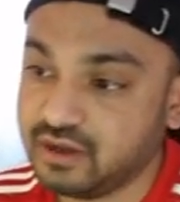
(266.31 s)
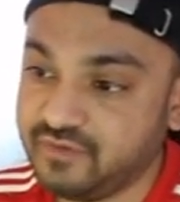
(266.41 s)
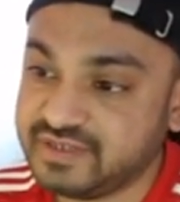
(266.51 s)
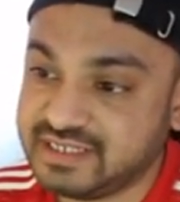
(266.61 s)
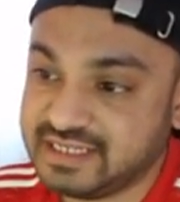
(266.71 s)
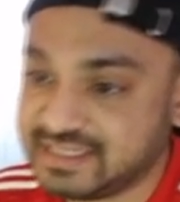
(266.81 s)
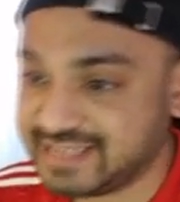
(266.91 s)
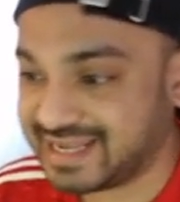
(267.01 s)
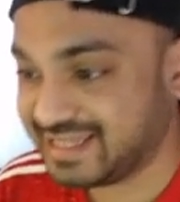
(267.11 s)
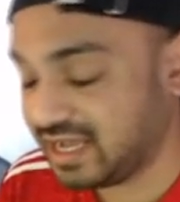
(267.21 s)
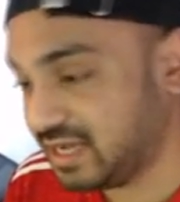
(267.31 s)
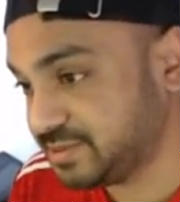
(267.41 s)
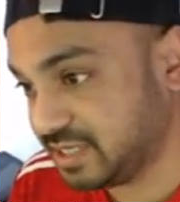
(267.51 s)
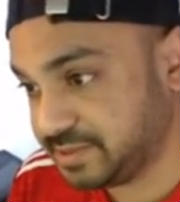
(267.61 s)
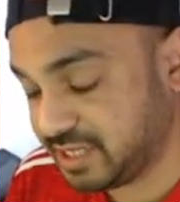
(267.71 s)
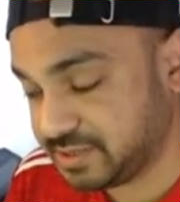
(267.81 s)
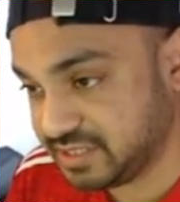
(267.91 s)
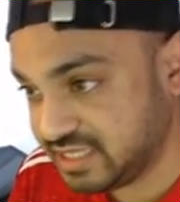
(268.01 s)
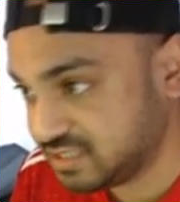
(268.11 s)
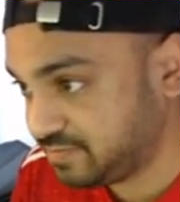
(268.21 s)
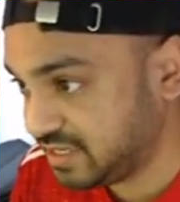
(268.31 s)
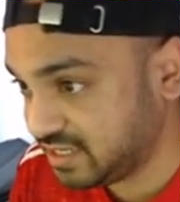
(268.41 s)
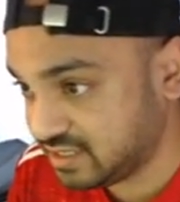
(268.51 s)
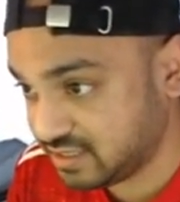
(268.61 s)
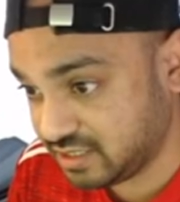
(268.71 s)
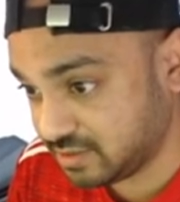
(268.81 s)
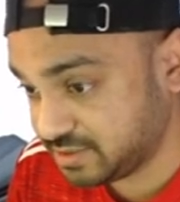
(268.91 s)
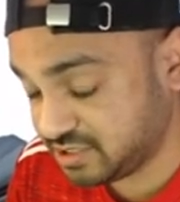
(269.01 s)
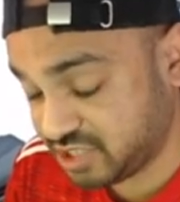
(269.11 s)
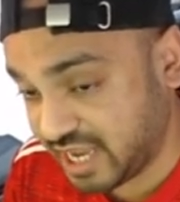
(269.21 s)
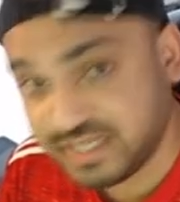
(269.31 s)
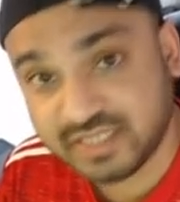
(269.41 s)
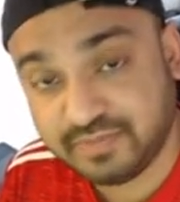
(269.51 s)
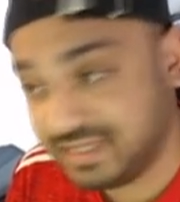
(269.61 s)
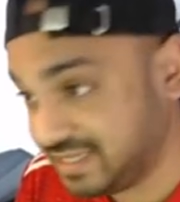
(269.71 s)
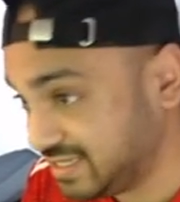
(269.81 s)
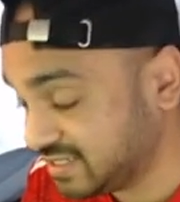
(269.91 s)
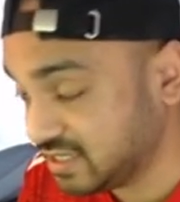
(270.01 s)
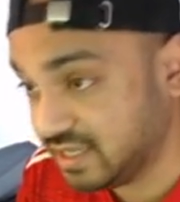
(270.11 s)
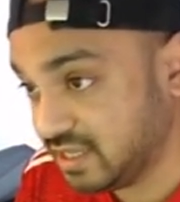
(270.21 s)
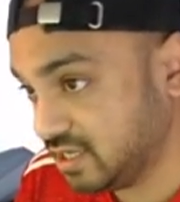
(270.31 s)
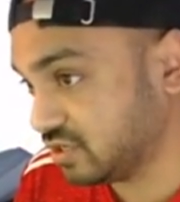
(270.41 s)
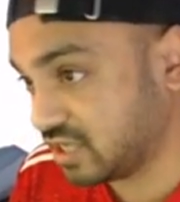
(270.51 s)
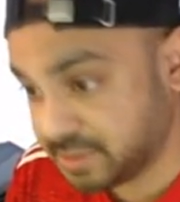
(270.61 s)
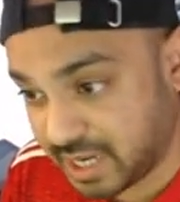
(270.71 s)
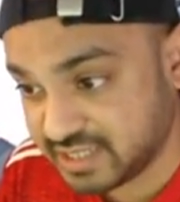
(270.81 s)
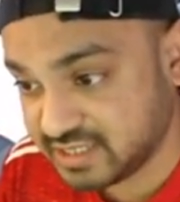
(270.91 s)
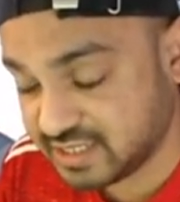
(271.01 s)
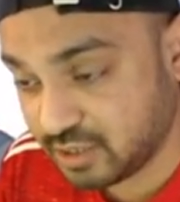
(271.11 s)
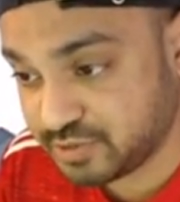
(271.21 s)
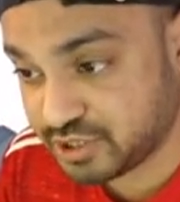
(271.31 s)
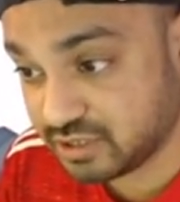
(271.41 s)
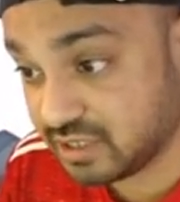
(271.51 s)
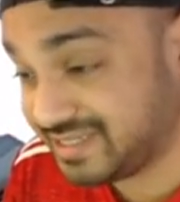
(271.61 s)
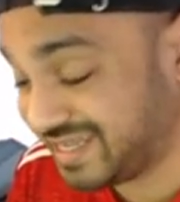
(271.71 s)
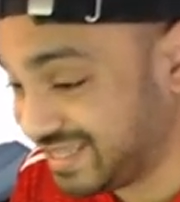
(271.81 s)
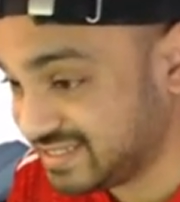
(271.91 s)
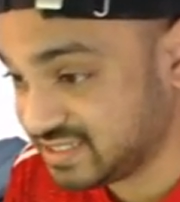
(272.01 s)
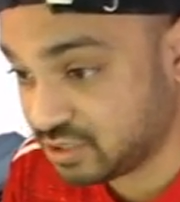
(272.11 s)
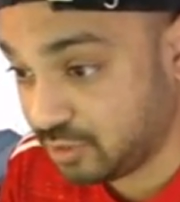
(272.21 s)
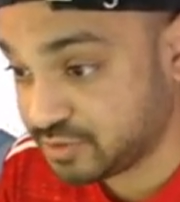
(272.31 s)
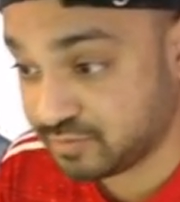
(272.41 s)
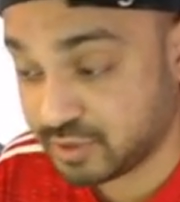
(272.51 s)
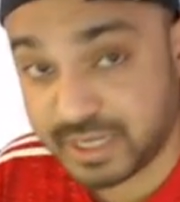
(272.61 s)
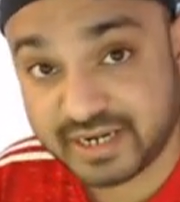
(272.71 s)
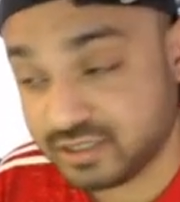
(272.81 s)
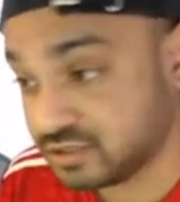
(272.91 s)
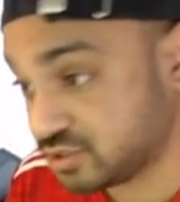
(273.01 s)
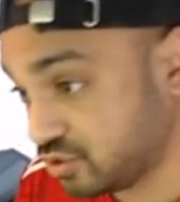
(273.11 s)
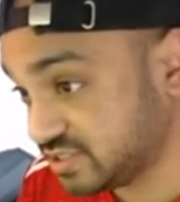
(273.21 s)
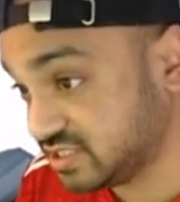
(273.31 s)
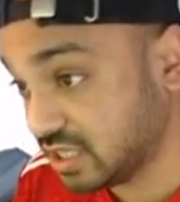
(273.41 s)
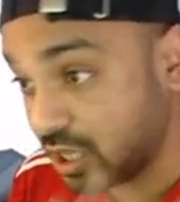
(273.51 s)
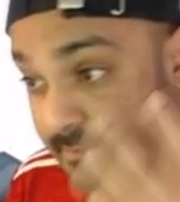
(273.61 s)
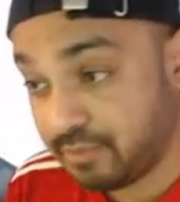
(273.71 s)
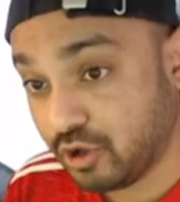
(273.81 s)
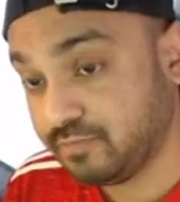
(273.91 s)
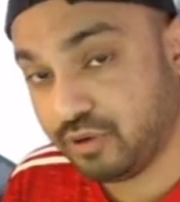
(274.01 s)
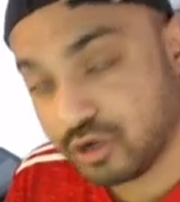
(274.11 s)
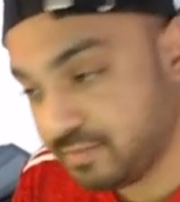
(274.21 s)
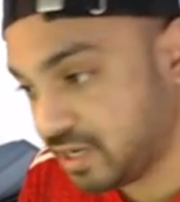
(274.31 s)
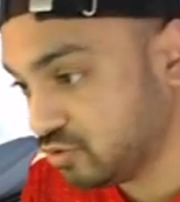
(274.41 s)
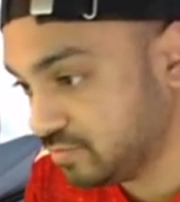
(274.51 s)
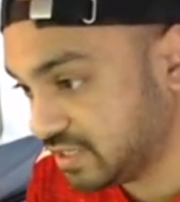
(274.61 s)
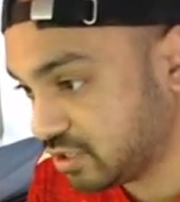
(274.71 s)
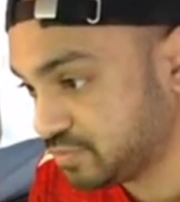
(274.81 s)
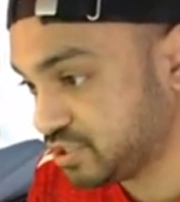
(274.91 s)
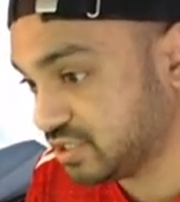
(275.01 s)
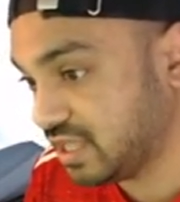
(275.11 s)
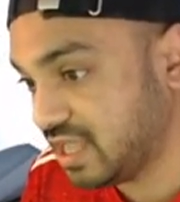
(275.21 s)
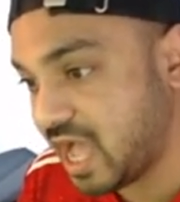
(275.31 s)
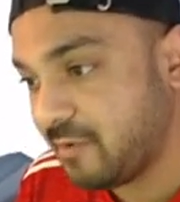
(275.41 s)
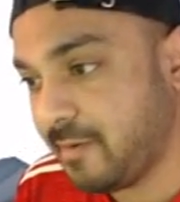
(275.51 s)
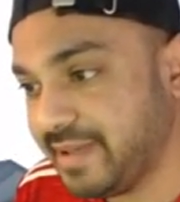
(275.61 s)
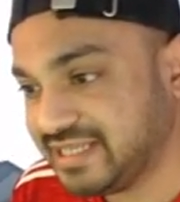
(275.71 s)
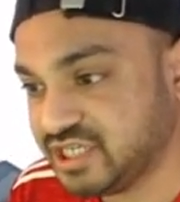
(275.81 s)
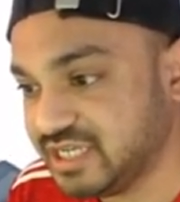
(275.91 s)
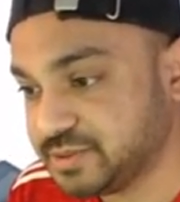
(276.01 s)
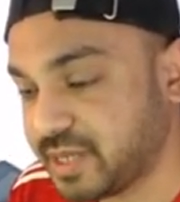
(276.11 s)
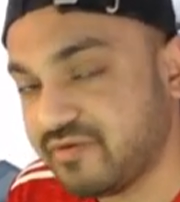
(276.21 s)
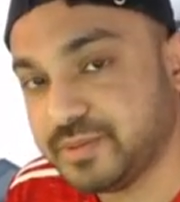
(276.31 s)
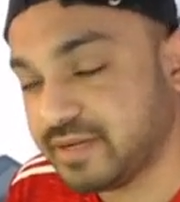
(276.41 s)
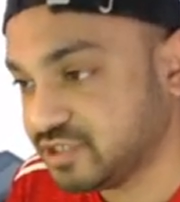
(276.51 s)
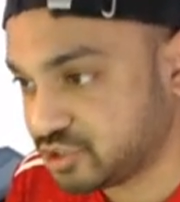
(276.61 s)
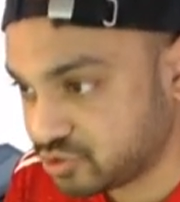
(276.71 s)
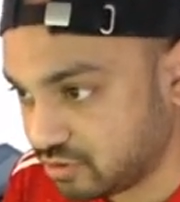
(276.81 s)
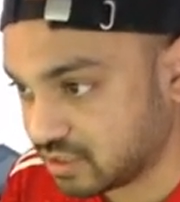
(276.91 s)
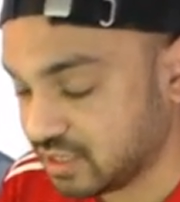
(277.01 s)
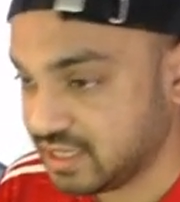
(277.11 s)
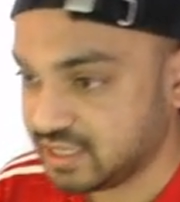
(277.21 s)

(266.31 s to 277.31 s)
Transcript: Obviously, in the second half, if if needs be, you know, if changes be needed, you know, Cavani is an option. Tellez is an option, providing those crosses. Paul Pogba will be an option. Our bench is very, very strong.